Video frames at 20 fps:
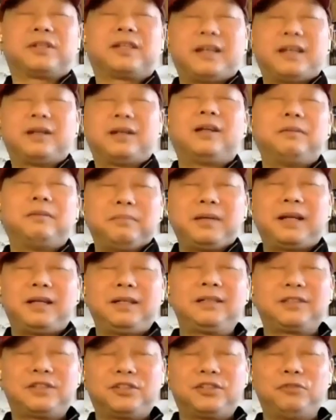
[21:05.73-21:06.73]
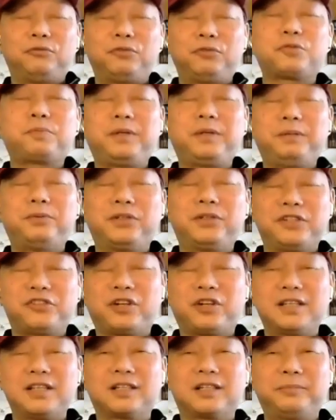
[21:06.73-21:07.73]
actually there are many rich
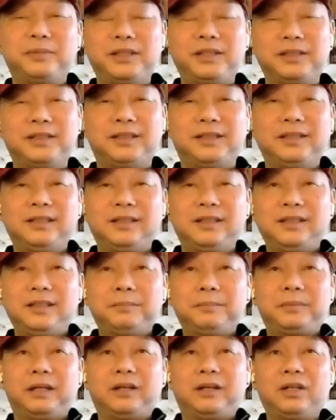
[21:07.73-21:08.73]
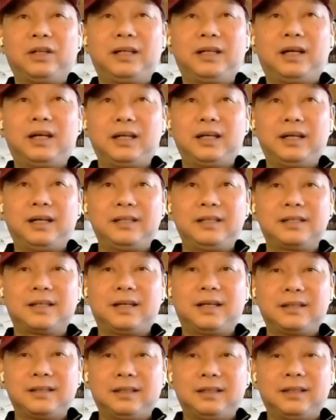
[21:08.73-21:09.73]
people in Chinese community. On the other
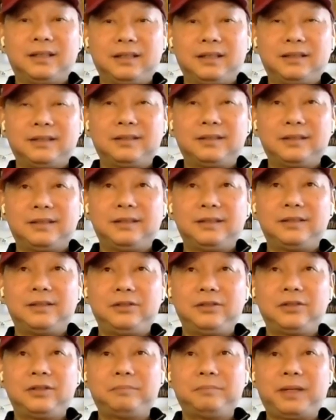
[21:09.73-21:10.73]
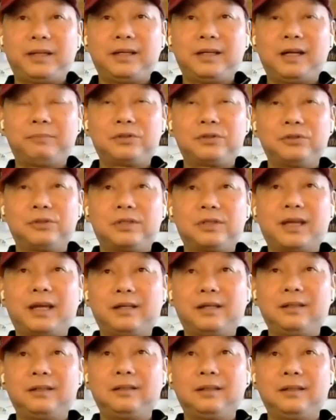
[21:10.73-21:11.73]
hand, that you may have to
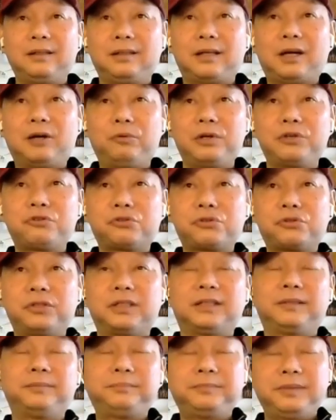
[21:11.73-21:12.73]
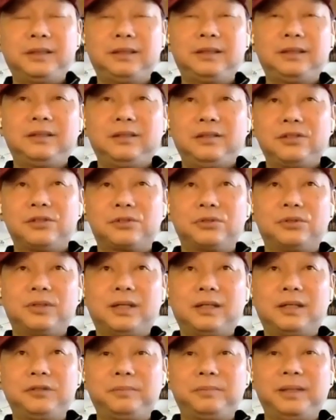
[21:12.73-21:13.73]
get outreach to them
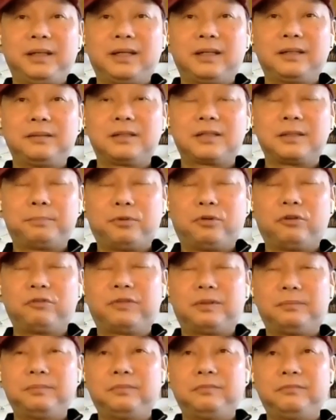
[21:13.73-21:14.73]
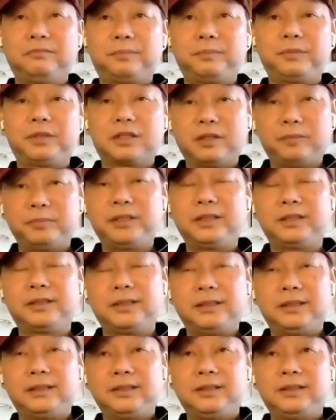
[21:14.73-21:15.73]
so that you may get support from the
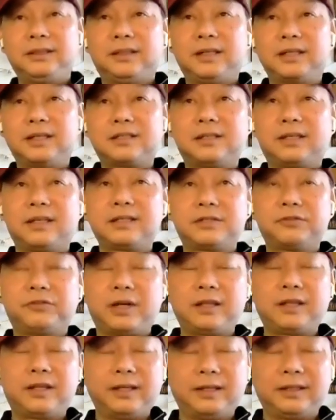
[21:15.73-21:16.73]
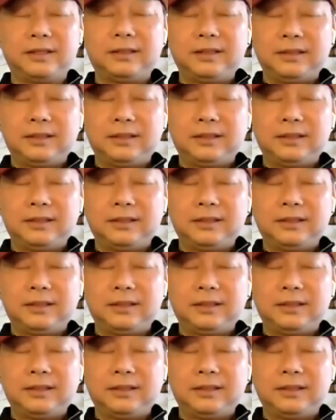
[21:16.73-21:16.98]
community. That's one